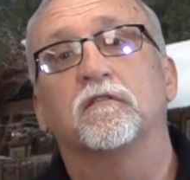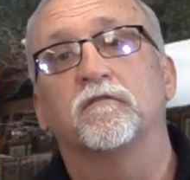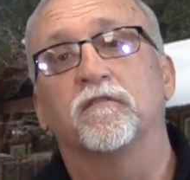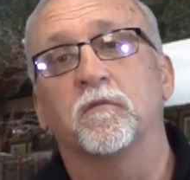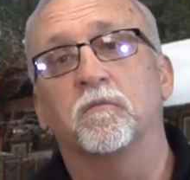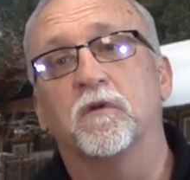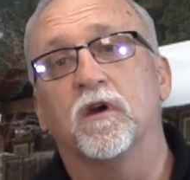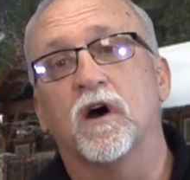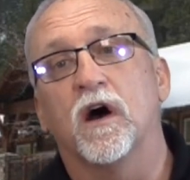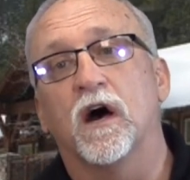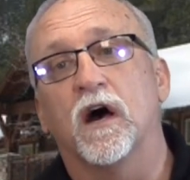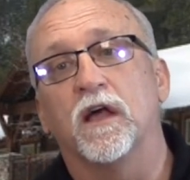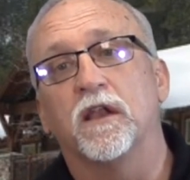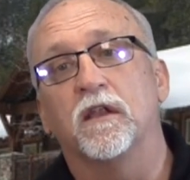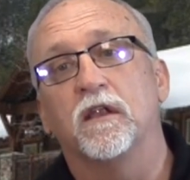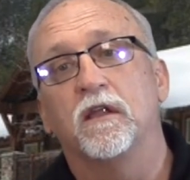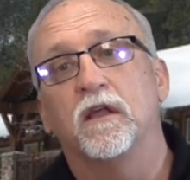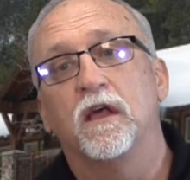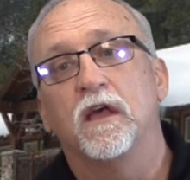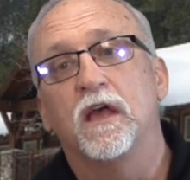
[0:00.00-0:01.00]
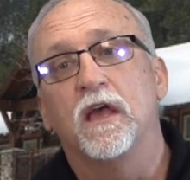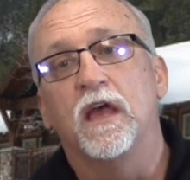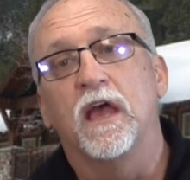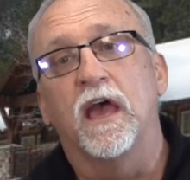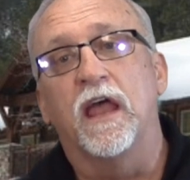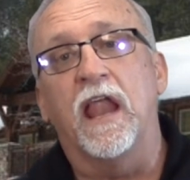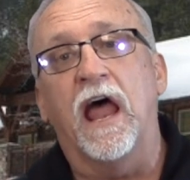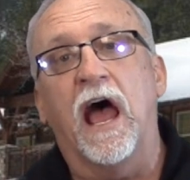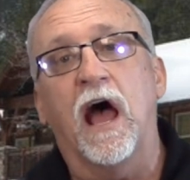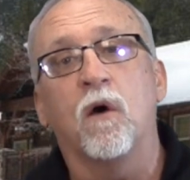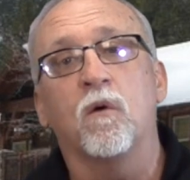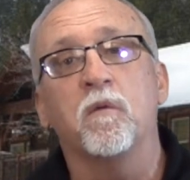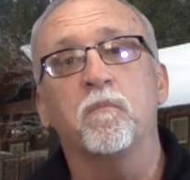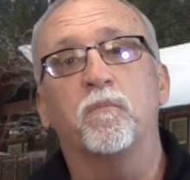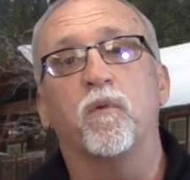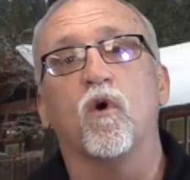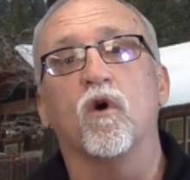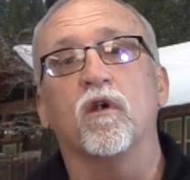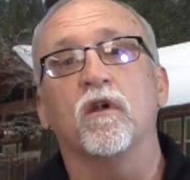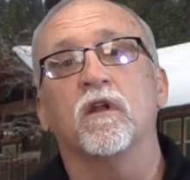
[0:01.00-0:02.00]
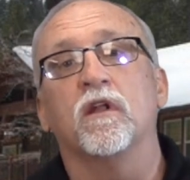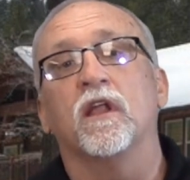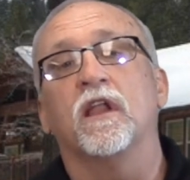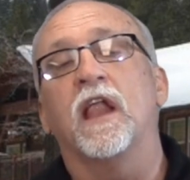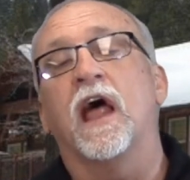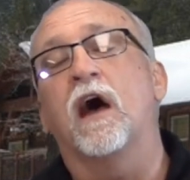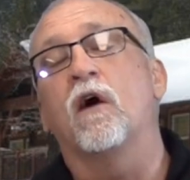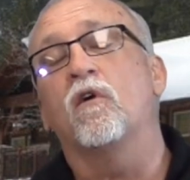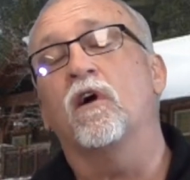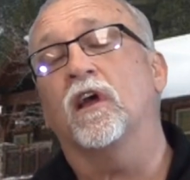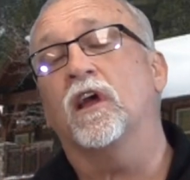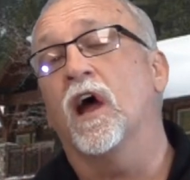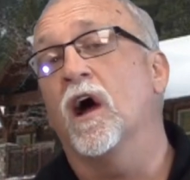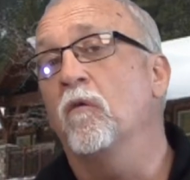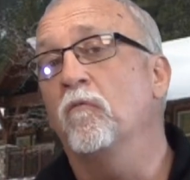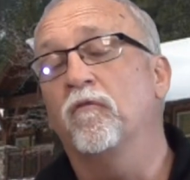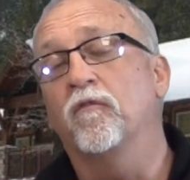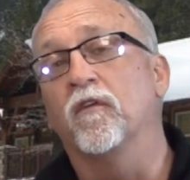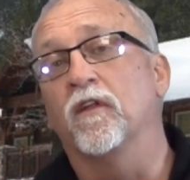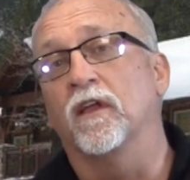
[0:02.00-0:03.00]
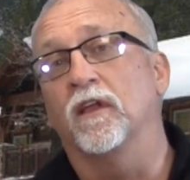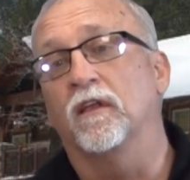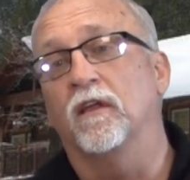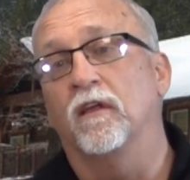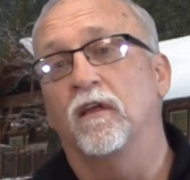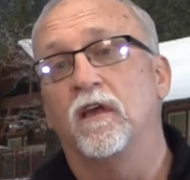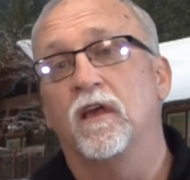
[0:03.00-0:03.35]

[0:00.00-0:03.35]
from God, and how important and how comforting